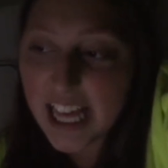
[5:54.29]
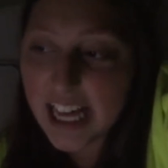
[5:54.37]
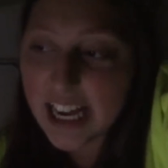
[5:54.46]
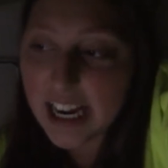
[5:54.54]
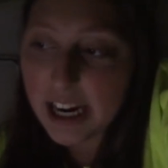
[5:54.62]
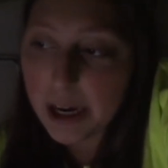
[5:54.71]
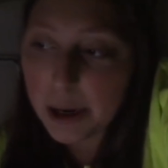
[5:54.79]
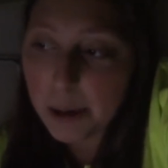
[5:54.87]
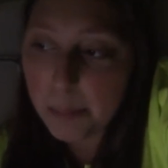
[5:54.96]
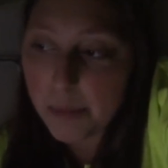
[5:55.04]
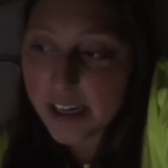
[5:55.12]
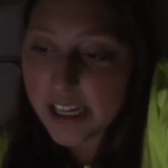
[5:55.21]

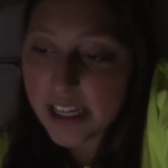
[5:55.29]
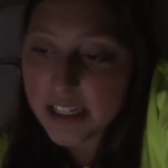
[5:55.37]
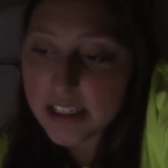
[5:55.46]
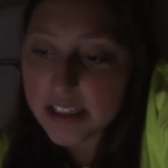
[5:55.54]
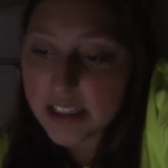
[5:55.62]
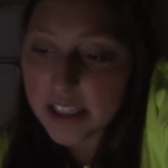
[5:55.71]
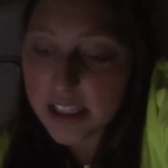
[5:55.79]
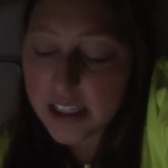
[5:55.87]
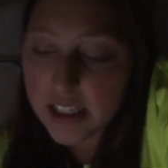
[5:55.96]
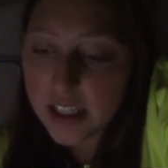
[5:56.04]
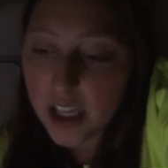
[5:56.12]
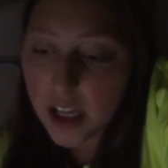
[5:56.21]
In
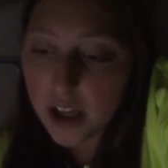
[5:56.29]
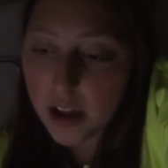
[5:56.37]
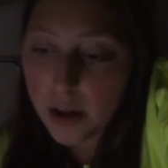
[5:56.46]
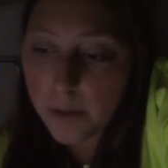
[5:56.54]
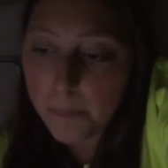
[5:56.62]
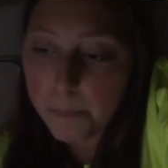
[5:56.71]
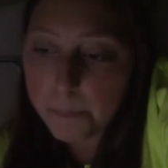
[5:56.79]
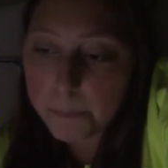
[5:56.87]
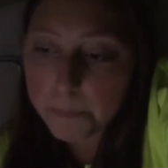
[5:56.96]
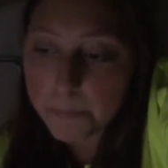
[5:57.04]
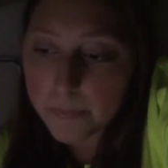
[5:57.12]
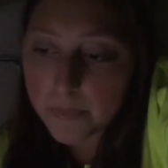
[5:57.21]
the,
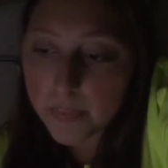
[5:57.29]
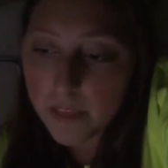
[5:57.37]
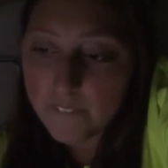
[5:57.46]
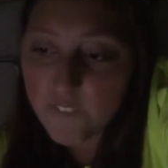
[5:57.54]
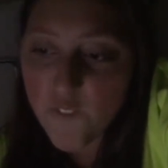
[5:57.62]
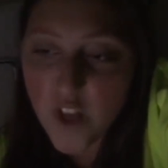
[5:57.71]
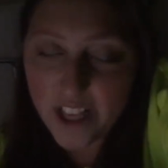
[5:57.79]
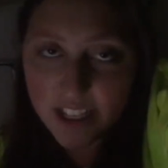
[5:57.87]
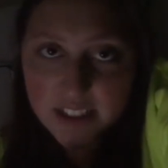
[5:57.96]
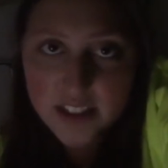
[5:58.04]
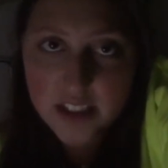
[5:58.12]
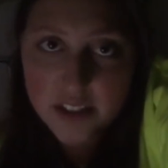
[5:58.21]
like,
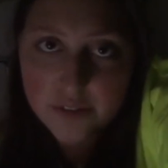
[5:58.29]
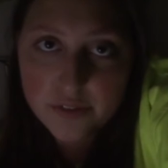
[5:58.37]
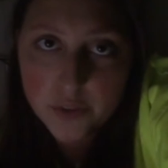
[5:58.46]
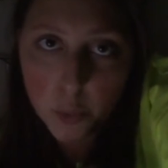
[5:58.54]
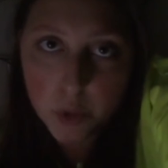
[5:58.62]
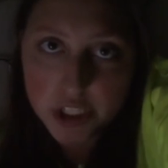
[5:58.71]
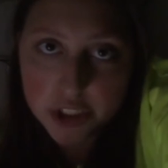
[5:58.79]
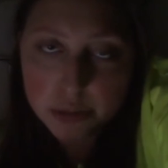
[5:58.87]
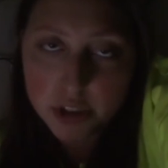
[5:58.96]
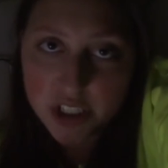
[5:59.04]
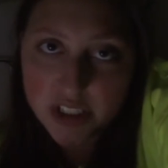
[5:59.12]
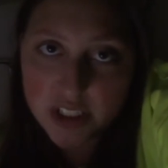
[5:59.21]
instead of for work
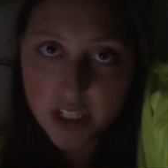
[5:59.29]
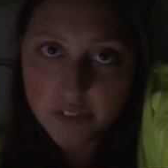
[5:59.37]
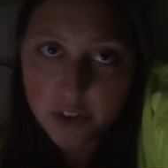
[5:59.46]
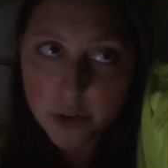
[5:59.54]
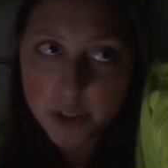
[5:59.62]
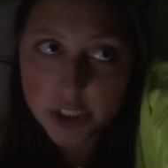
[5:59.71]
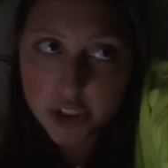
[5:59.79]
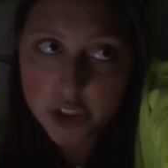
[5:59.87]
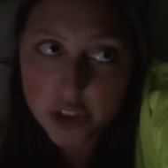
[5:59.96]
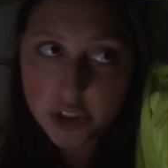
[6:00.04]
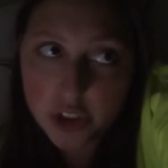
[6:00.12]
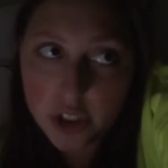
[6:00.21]
tomorrow, instead of going
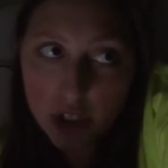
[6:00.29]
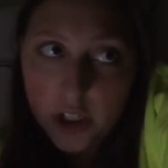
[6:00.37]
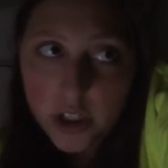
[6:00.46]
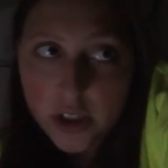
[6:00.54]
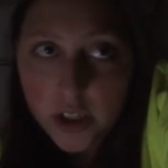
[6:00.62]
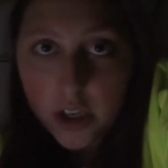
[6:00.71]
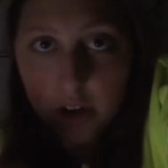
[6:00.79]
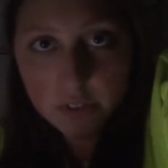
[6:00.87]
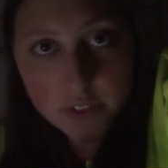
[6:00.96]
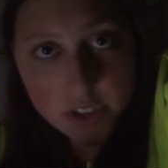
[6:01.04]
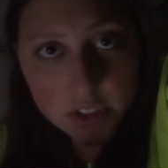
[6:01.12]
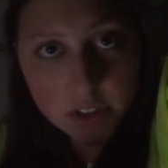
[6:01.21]
to the
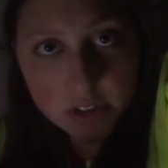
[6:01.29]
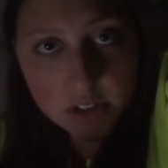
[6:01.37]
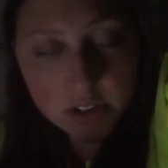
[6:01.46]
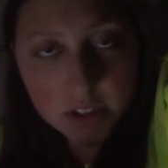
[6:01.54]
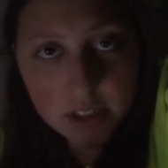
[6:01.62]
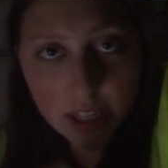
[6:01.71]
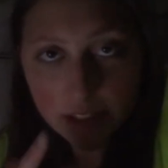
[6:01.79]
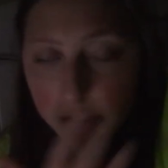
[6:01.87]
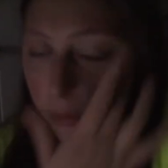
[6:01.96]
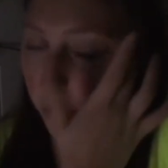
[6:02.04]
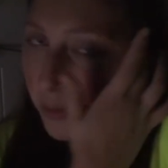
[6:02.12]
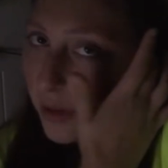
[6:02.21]
office, like
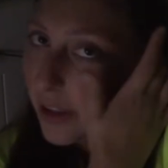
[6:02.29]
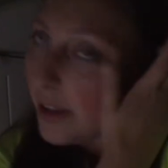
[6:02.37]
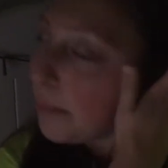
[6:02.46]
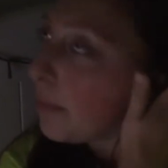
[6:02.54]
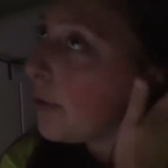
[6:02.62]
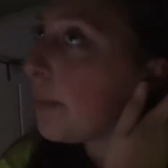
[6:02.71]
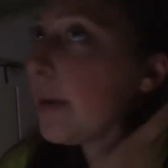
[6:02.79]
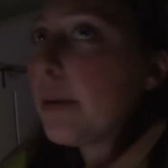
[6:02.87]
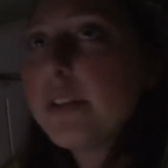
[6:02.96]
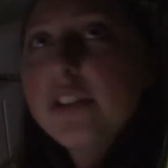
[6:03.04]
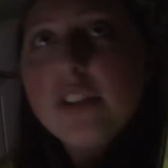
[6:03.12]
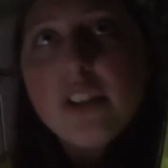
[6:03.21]
in Port
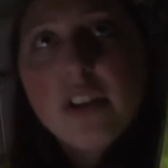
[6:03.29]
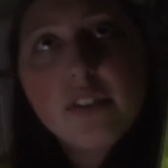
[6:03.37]
Melbourne, so the